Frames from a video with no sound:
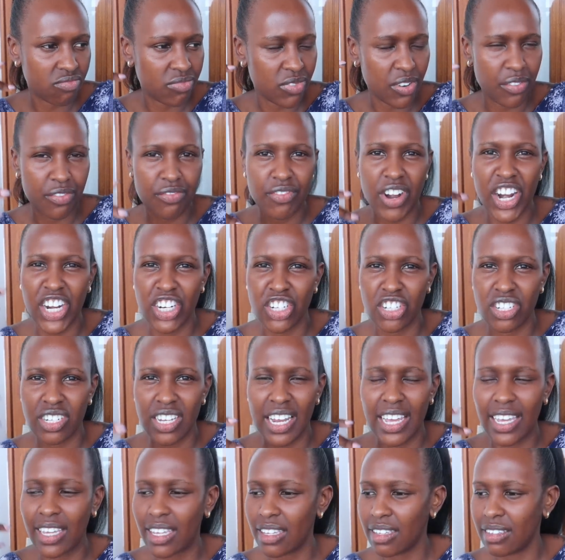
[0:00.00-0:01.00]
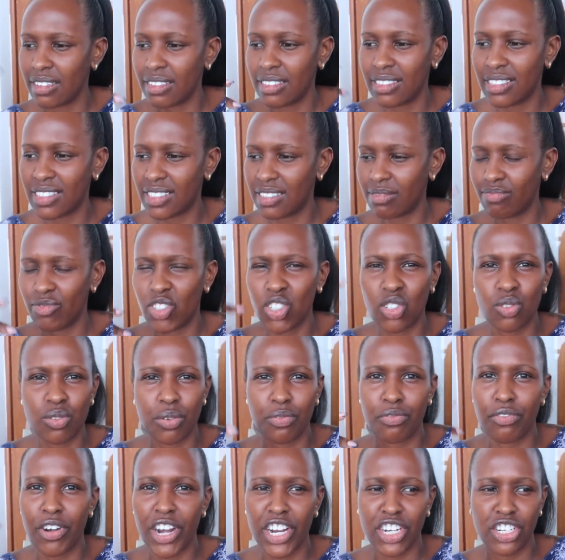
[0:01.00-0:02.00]
refreshed, like just
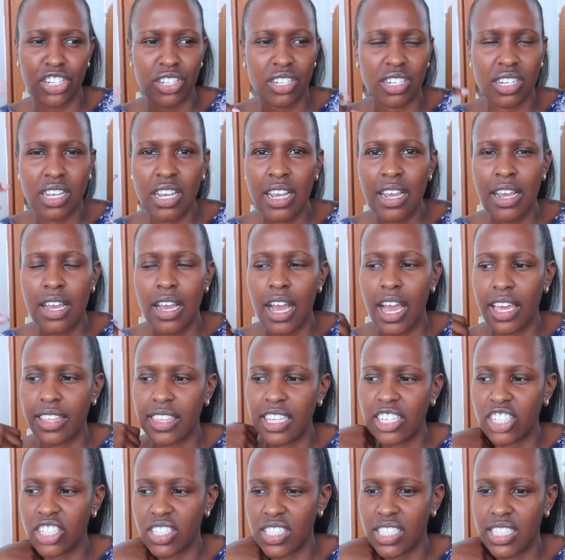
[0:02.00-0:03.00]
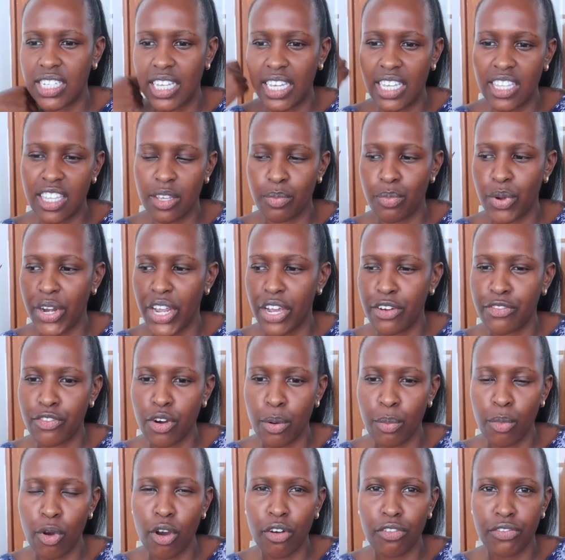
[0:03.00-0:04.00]
refreshed. I think just taking the break
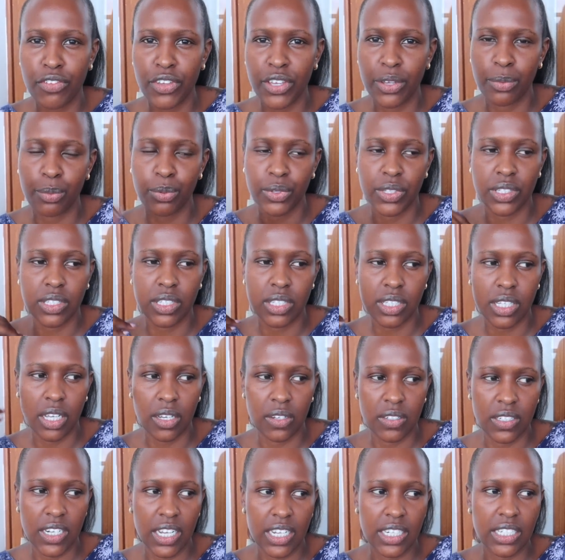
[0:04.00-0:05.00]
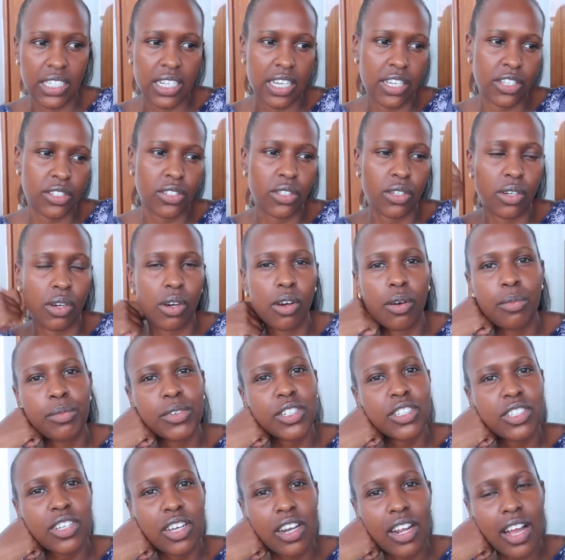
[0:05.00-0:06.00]
from coffee was a good idea, so I'm
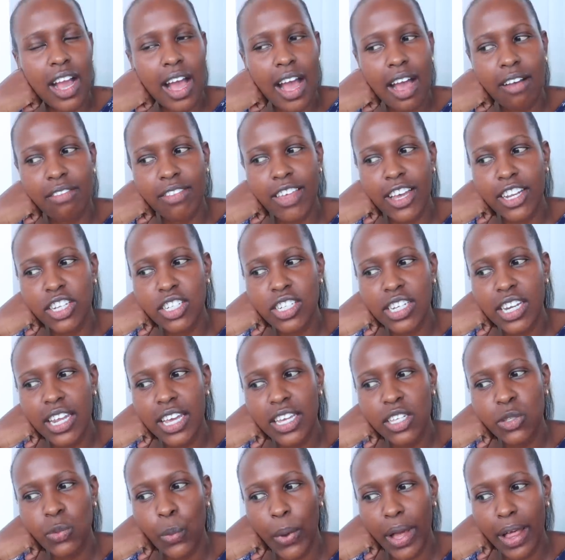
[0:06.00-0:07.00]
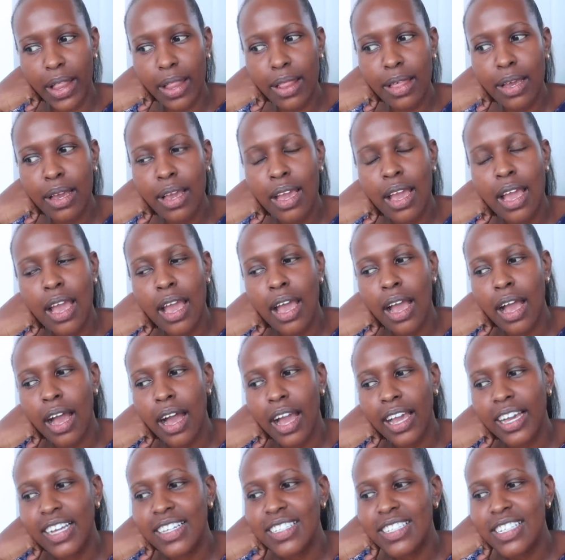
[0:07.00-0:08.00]
just gonna have that today as well.
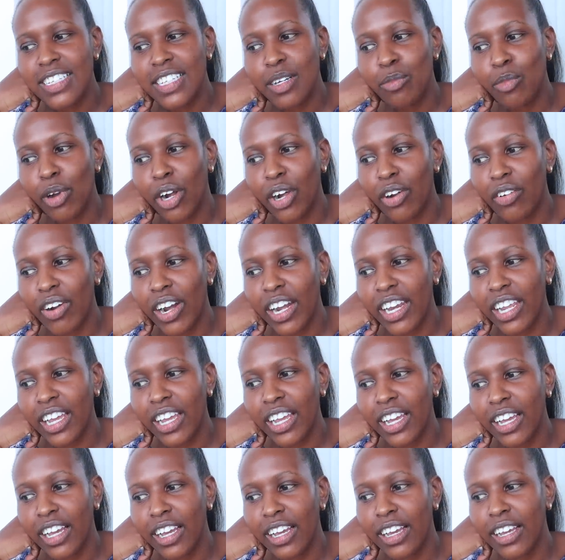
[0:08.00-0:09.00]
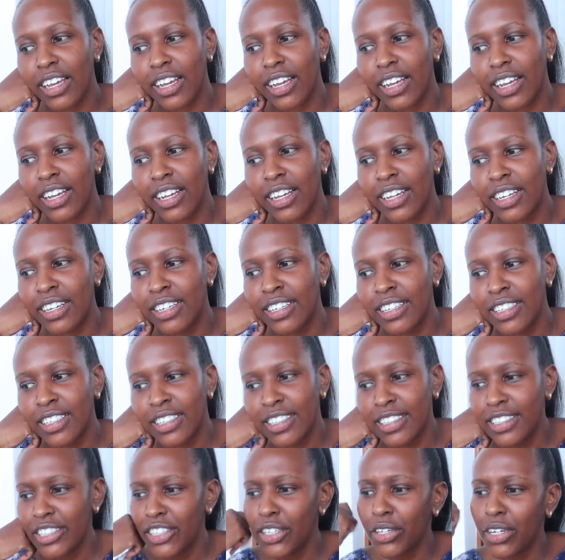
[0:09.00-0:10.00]
I can see someone running.
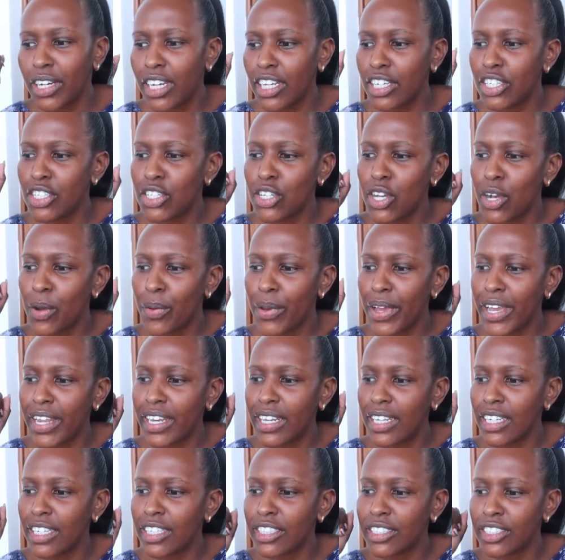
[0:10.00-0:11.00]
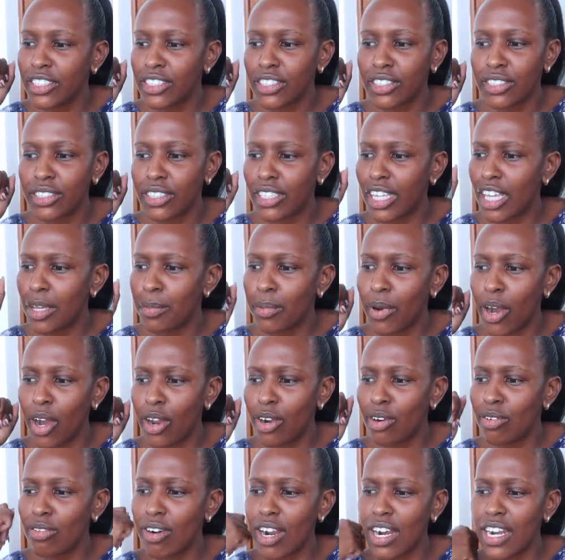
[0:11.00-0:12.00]
You can do it, just keep
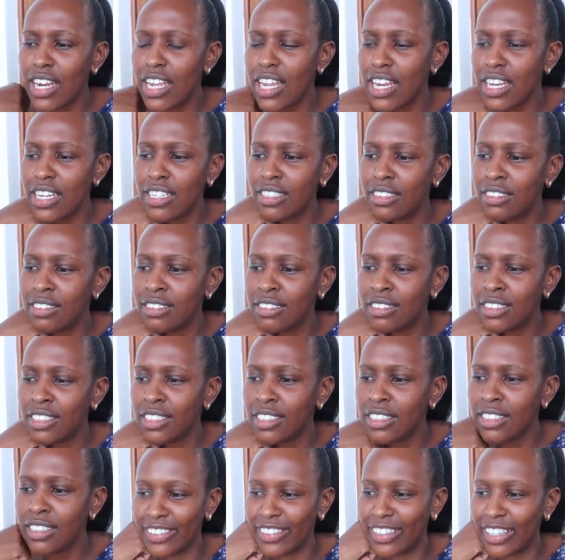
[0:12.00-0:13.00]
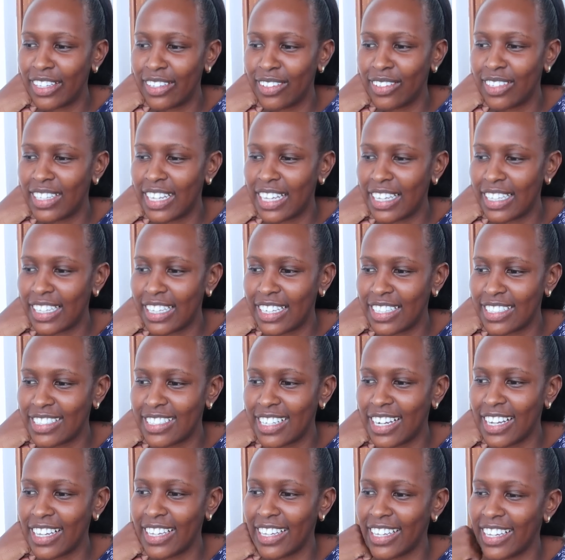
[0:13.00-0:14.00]
on running. They look like they're
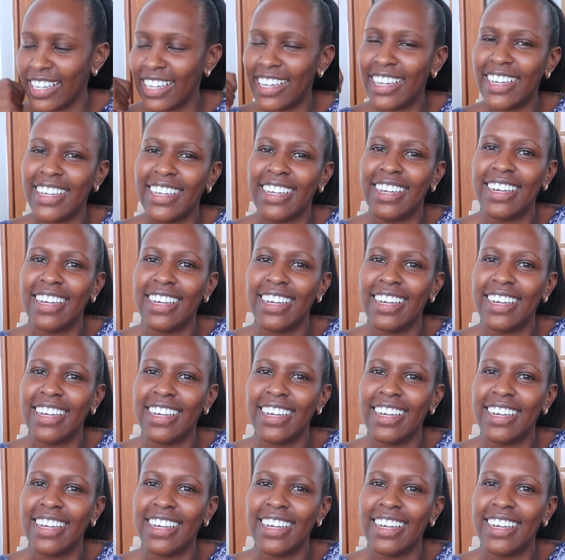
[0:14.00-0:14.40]
dying.